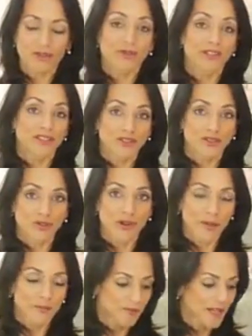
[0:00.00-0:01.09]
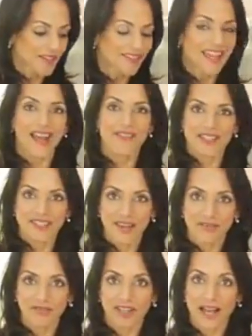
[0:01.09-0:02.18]
than traditional crepes because they have the
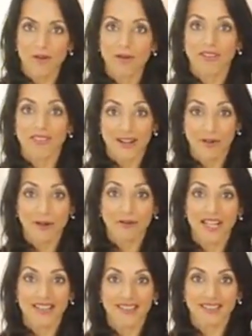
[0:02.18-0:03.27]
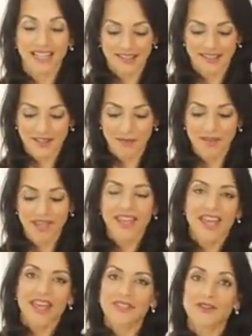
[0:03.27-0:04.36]
teff flour and the ground hazelnuts in them,
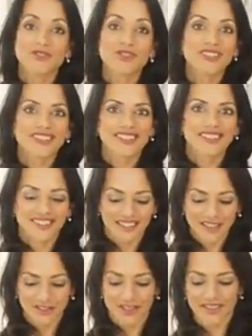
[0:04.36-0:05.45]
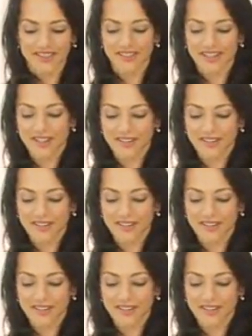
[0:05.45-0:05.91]
and they're just as delicious.